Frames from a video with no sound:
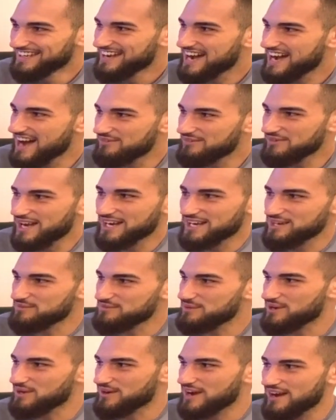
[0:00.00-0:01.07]
I'm not going
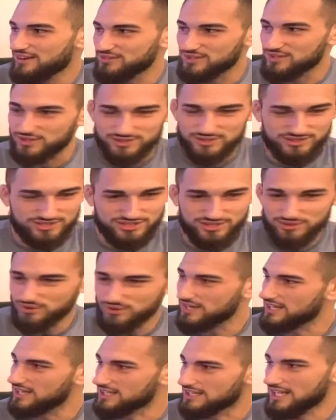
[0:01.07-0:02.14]
to be around those
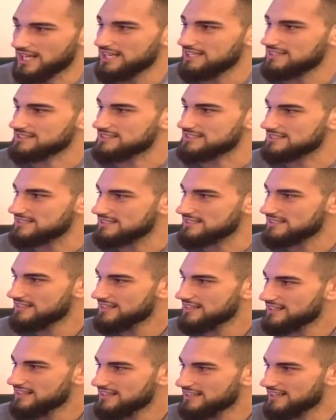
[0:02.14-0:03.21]
two gluttons.
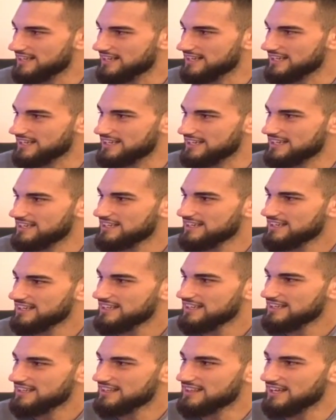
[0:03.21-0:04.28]
Like,
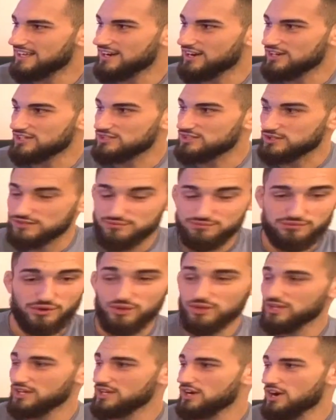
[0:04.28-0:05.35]
they are just
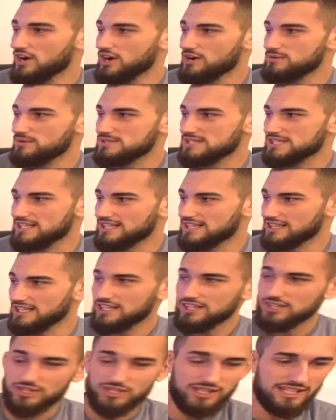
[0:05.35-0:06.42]
full of carbs and
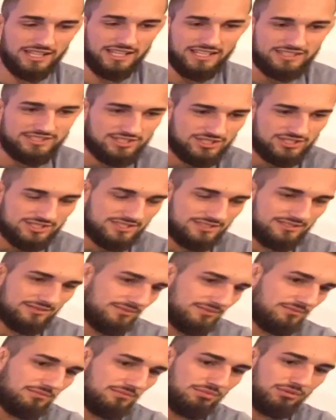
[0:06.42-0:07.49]
literally just
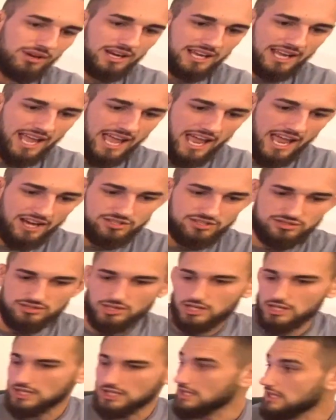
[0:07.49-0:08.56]
bring
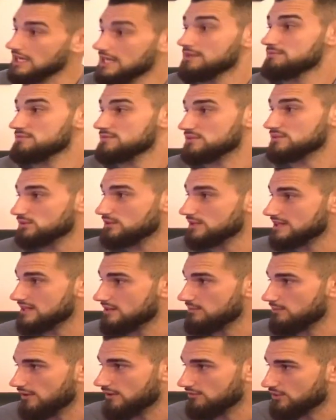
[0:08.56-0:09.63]
extra limbs with
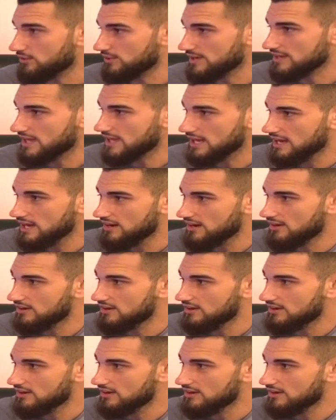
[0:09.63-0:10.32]
them everywhere they go.